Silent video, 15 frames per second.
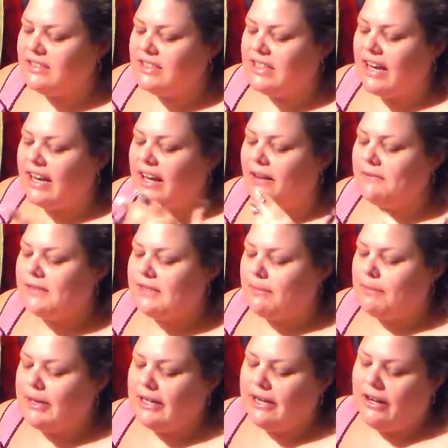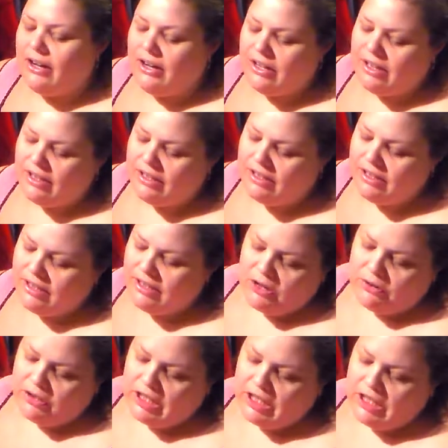Tonight I'm sipping on
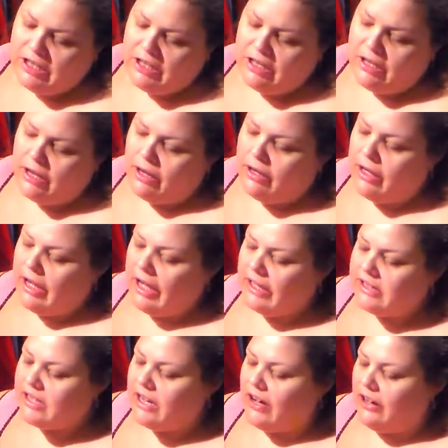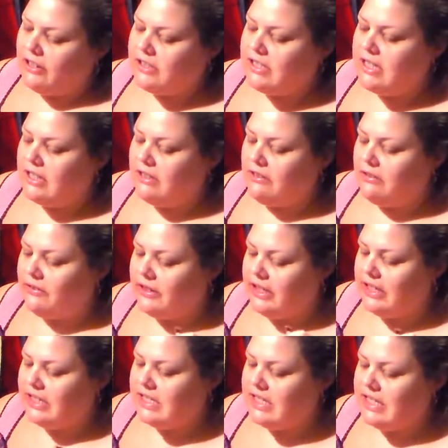Yogi antioxidant
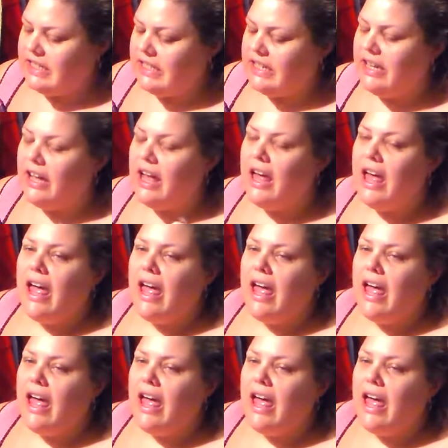green tea